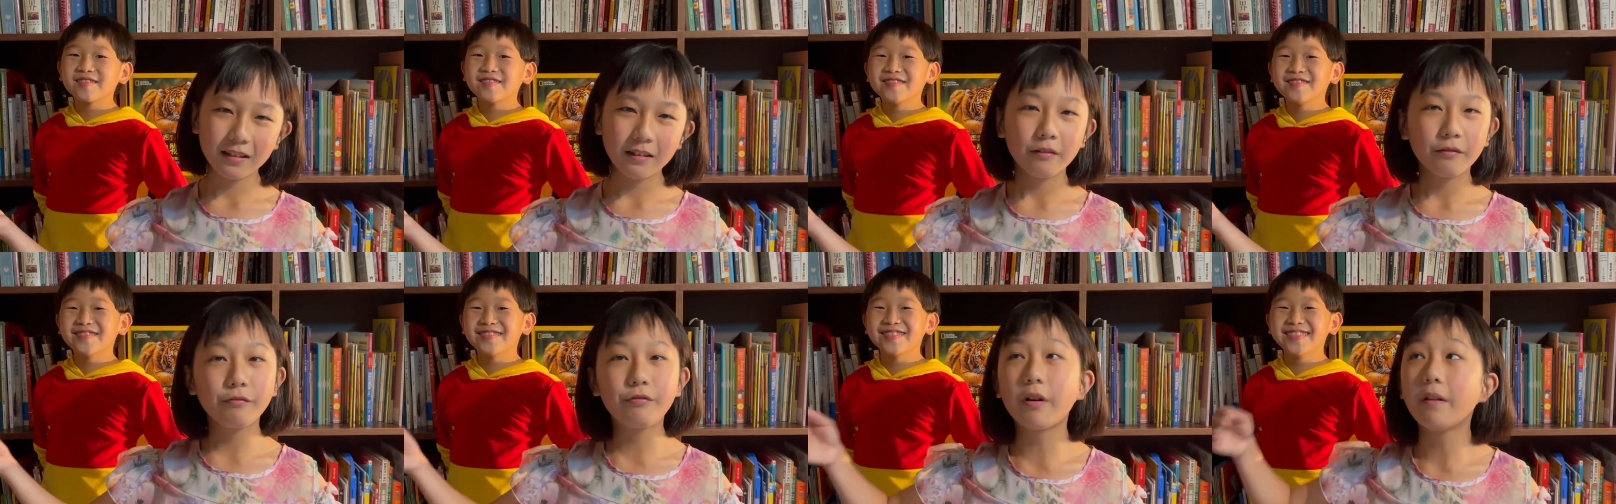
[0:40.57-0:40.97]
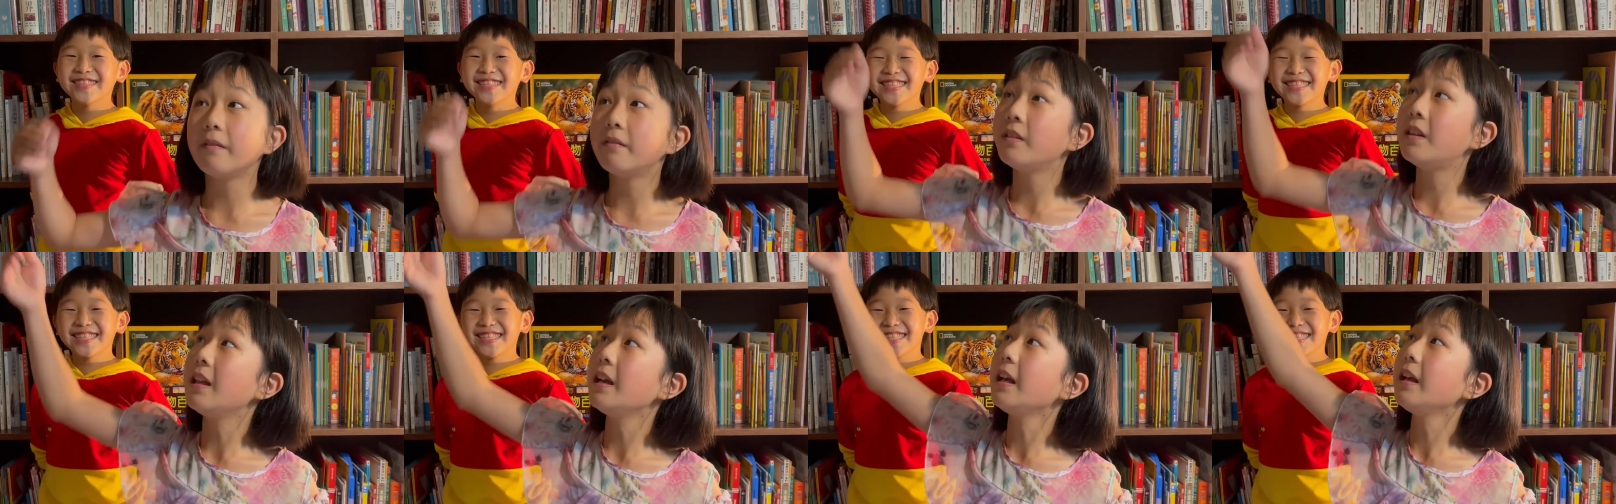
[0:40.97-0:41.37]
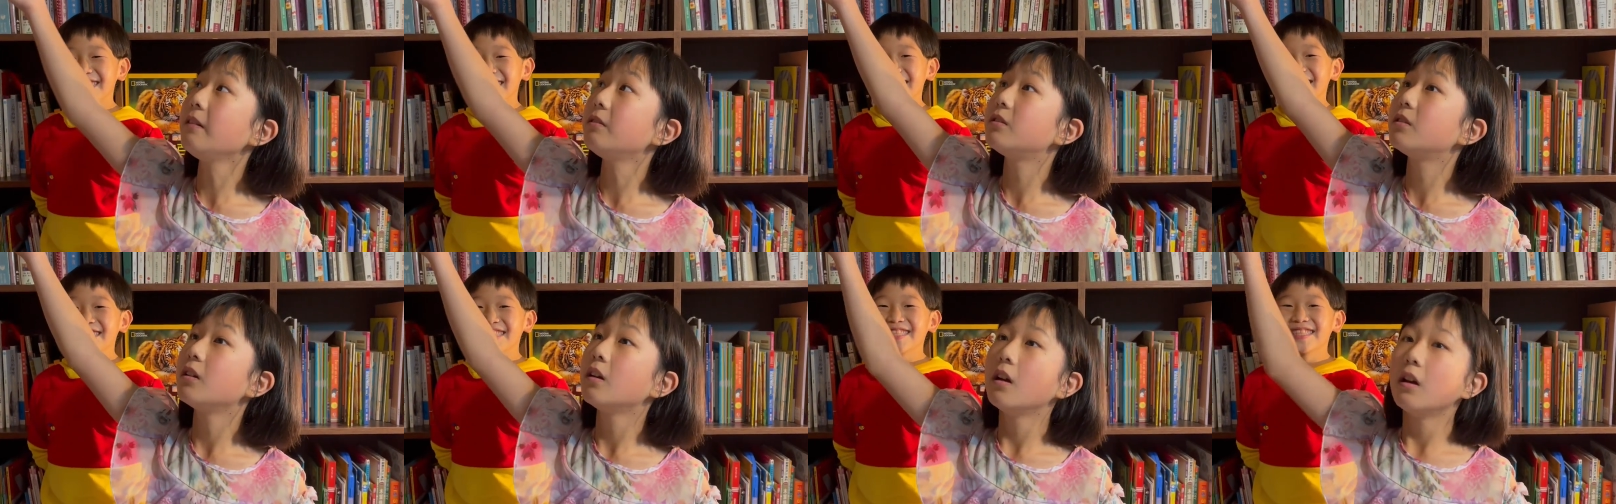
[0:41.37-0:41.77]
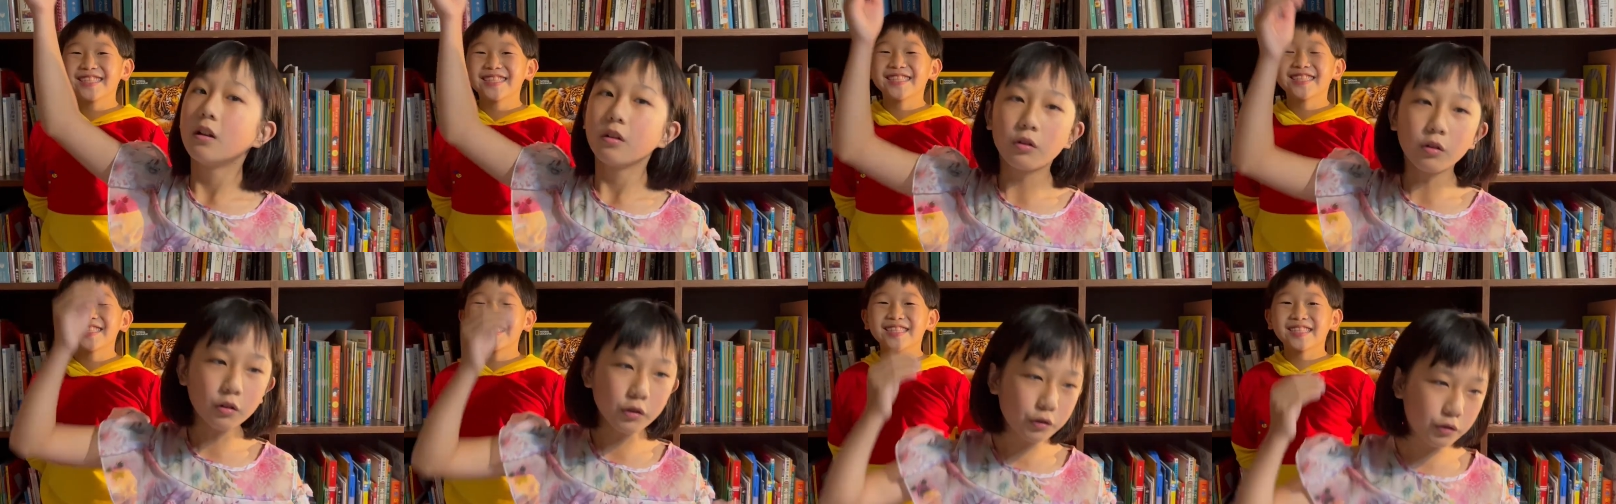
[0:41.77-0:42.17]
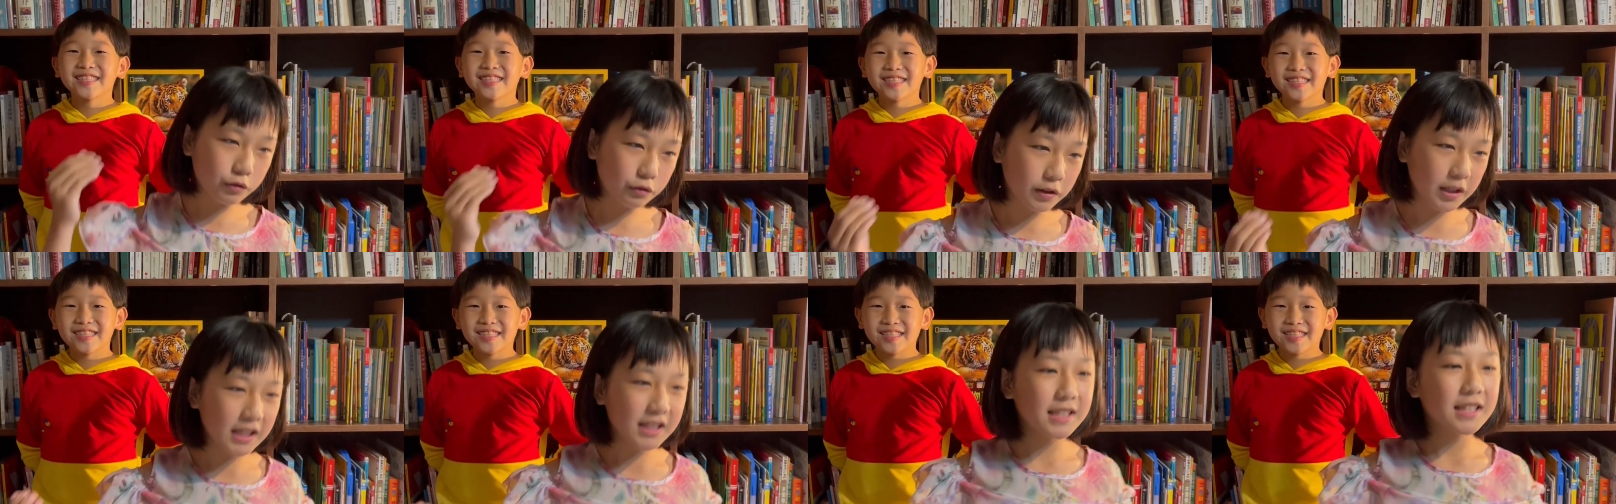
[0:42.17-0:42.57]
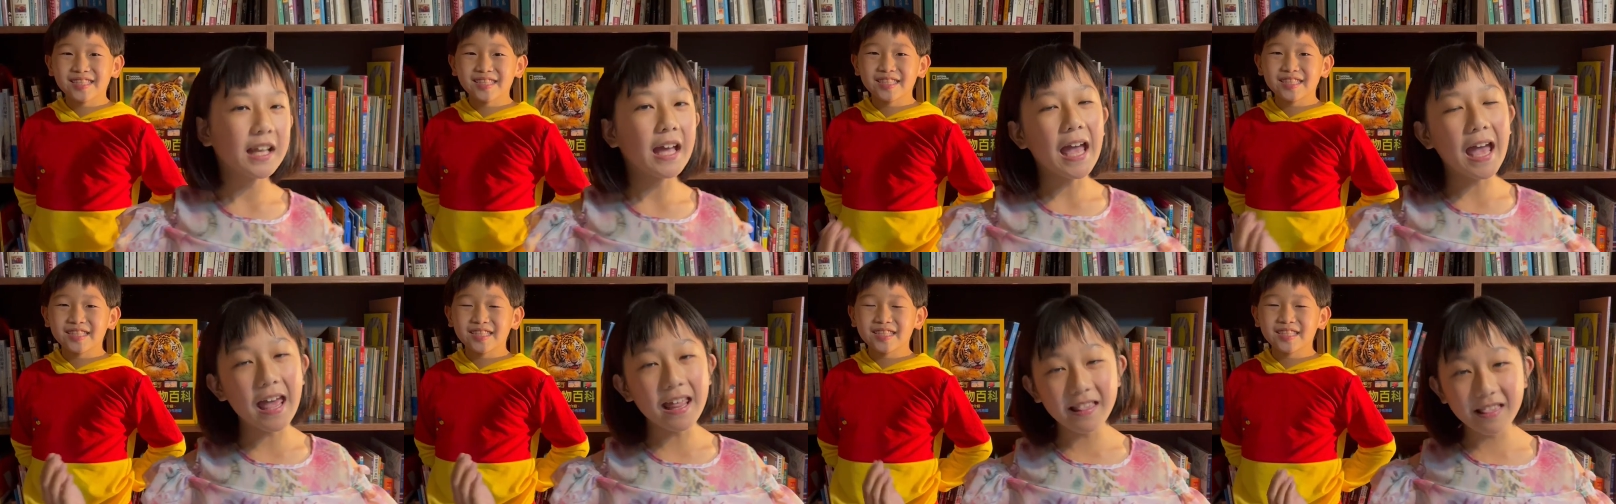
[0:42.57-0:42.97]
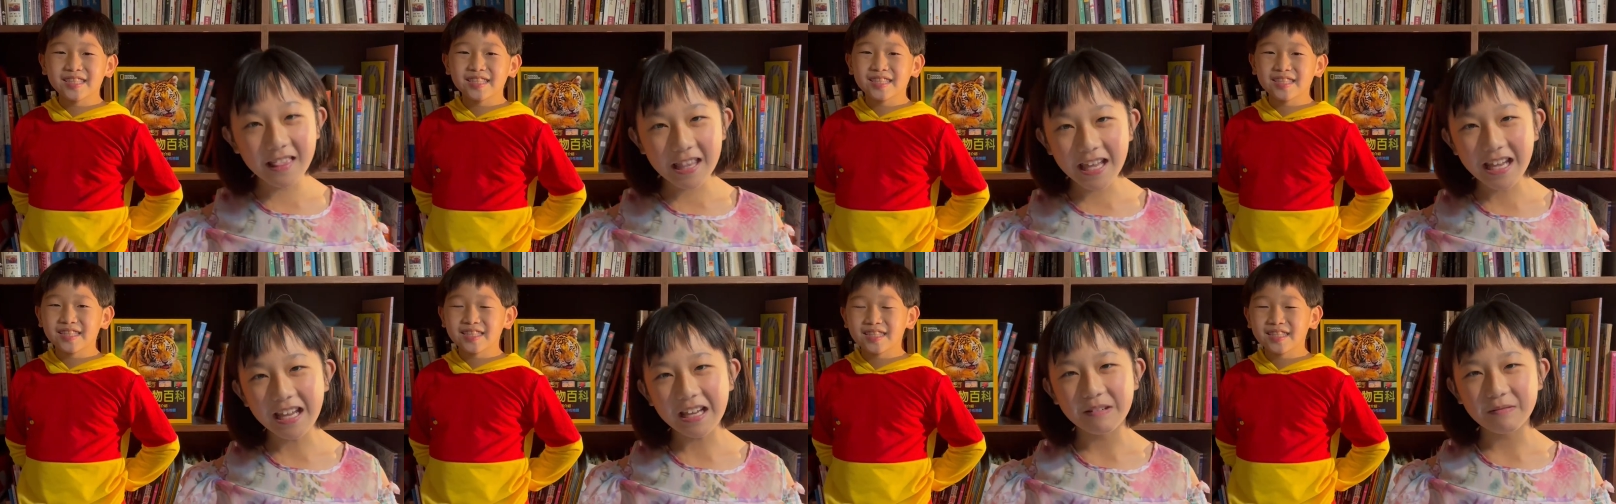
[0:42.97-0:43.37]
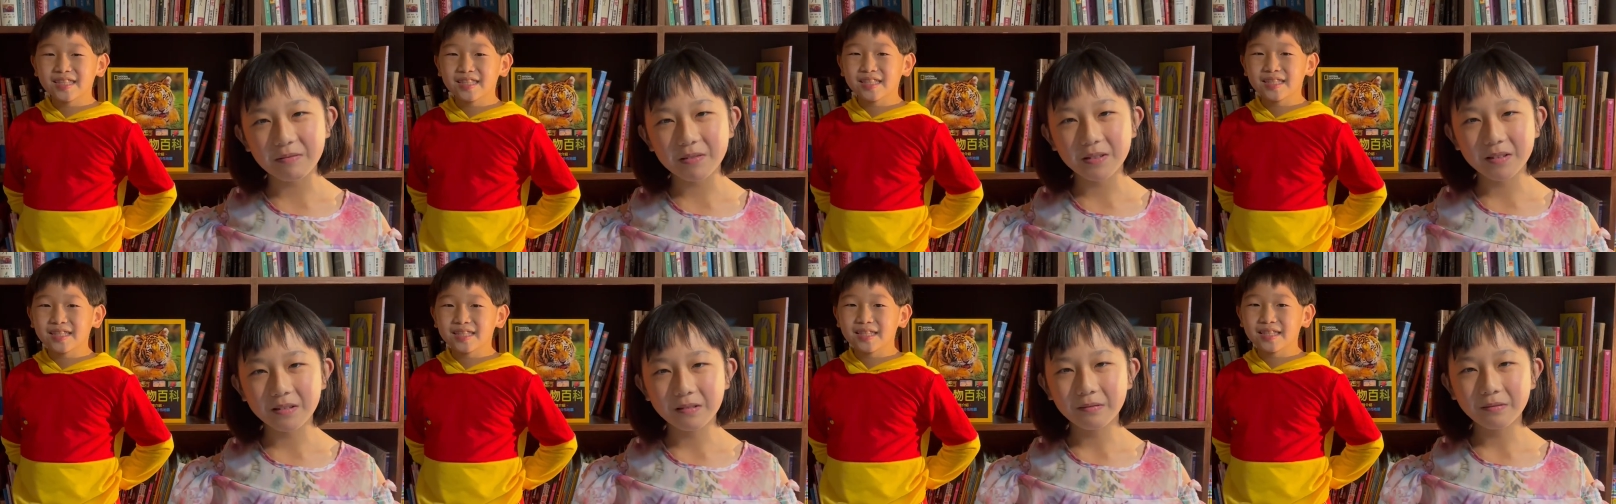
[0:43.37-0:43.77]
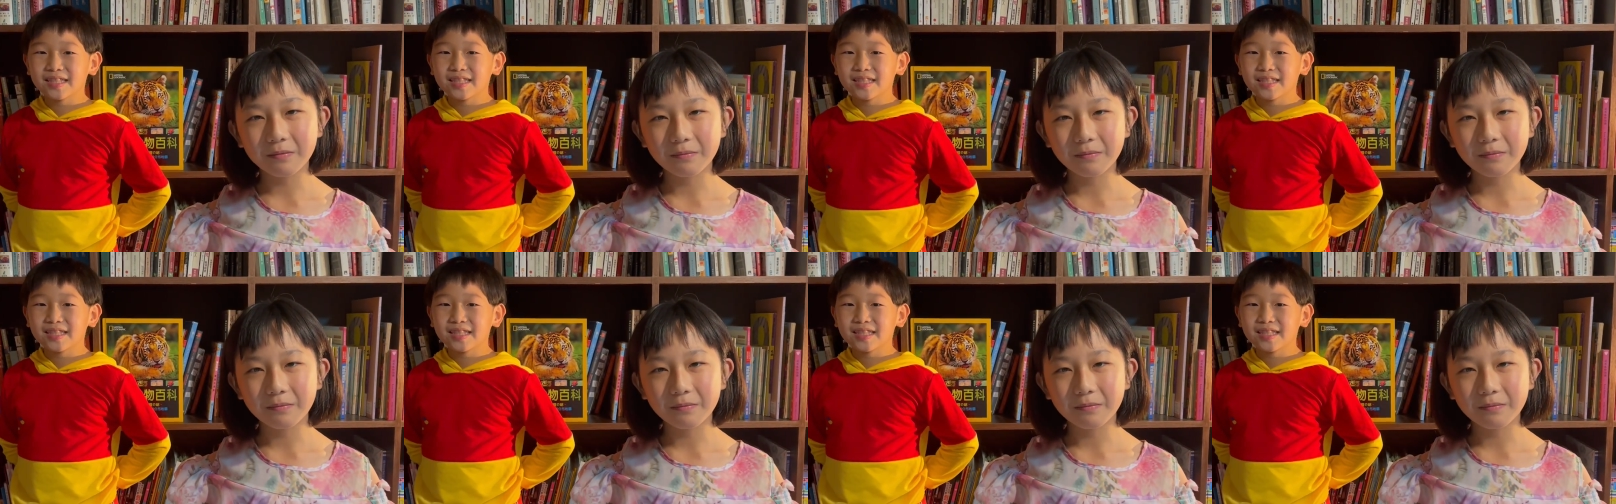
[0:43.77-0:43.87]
Speaker 1: from leaves to trees and leaves.